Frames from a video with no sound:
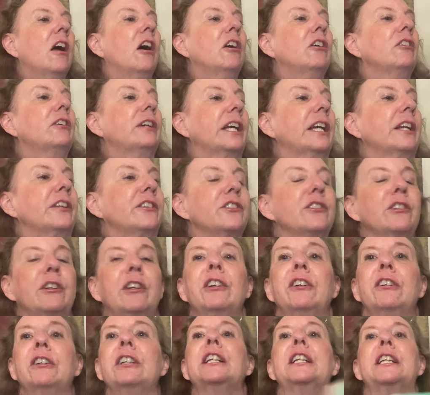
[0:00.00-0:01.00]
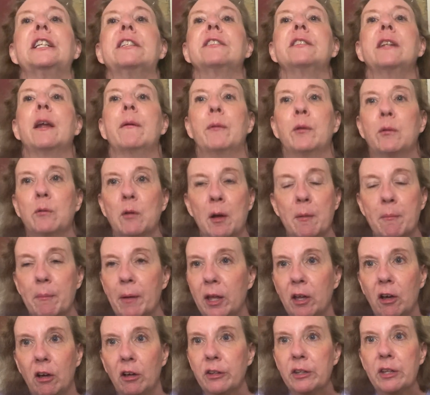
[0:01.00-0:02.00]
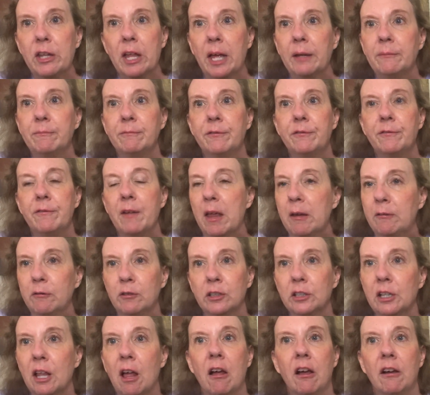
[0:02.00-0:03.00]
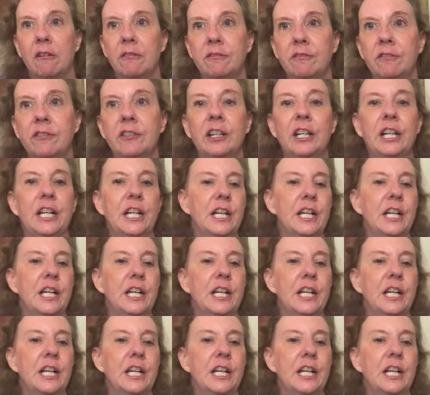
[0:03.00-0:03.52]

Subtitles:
Okay, so here it is, number one, my all-time favorite love,